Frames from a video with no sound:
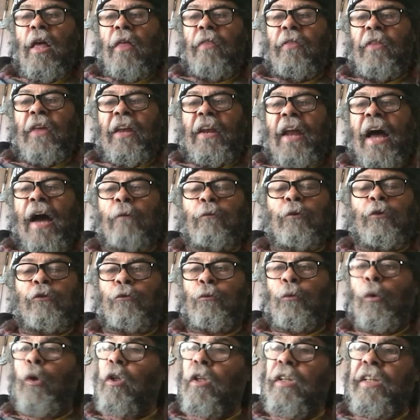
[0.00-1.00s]
that I
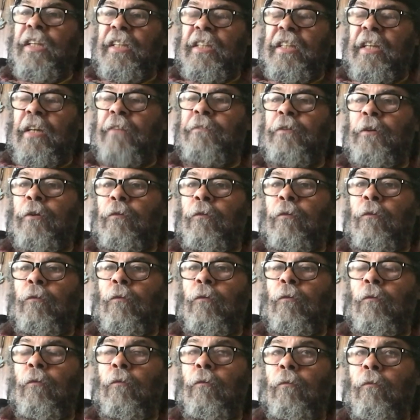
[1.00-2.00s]
was really given
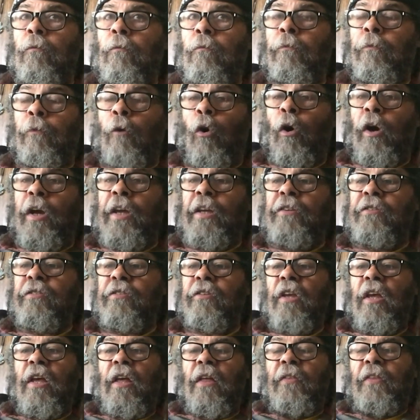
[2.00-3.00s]

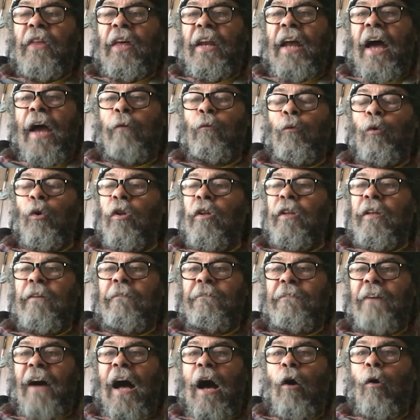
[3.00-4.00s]
voice, that I really
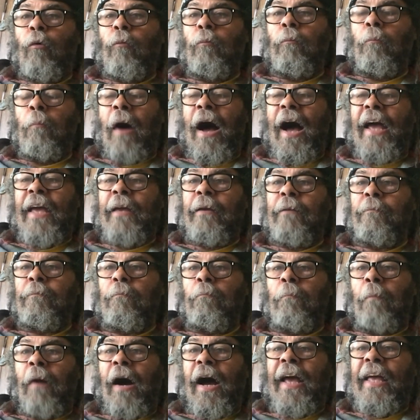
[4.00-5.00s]
found my
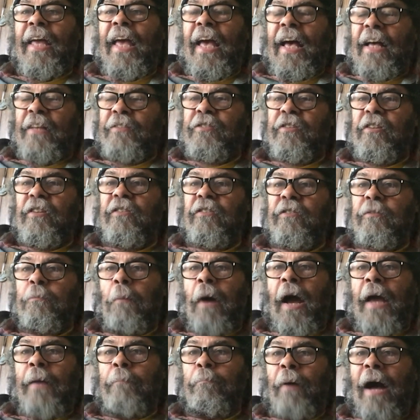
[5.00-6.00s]

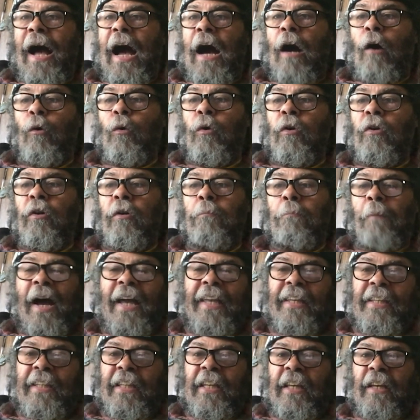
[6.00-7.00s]
essence, my power,
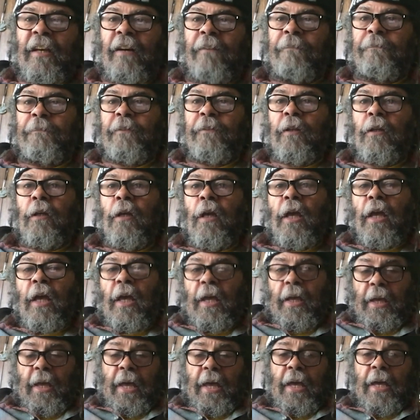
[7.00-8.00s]
my gift.
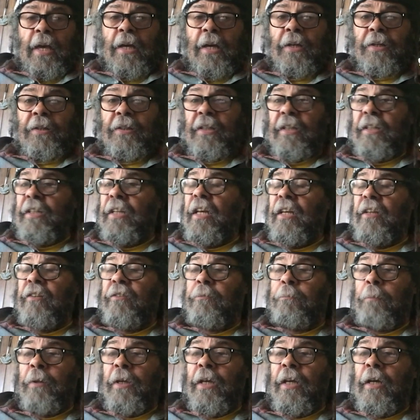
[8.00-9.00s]
And it
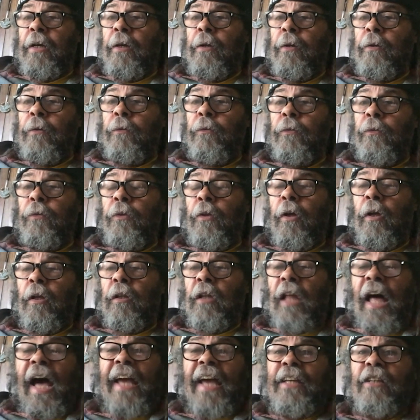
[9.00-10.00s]
has been
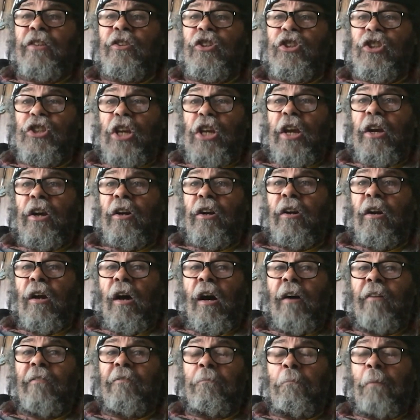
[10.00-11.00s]
the lion's share
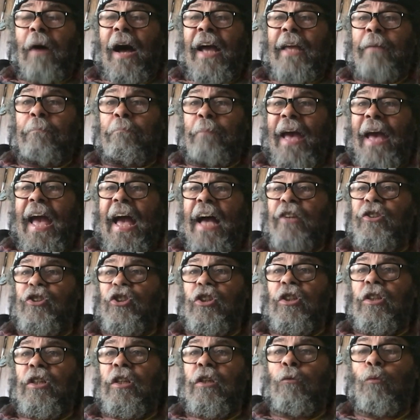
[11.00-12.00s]
of my
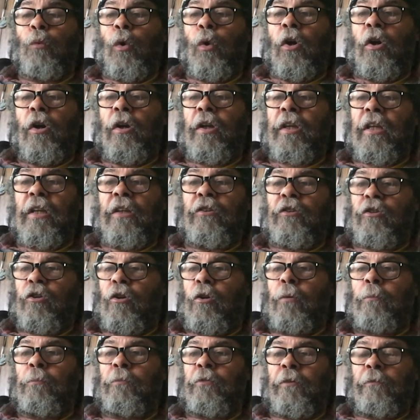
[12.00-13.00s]
passion and work in
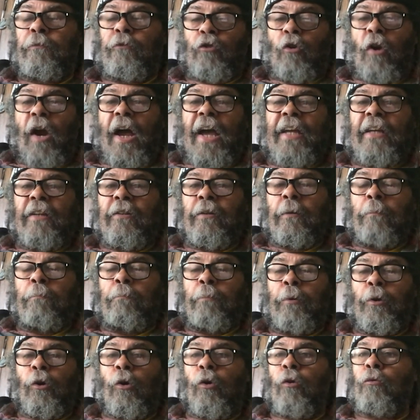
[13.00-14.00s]
terms of trying to
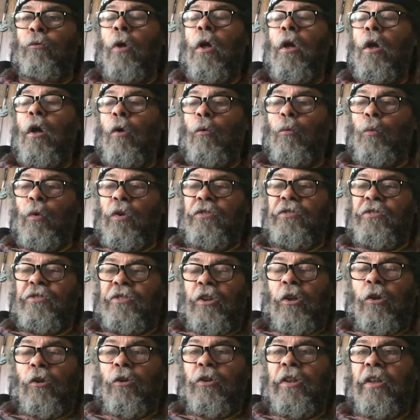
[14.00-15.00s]
build
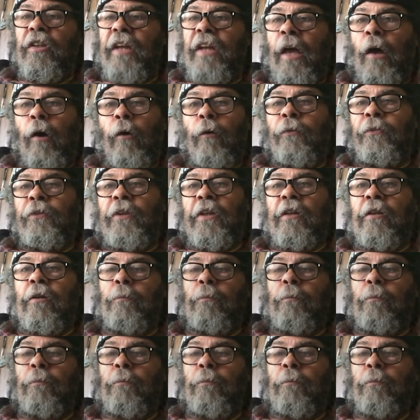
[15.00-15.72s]
resilient, healthy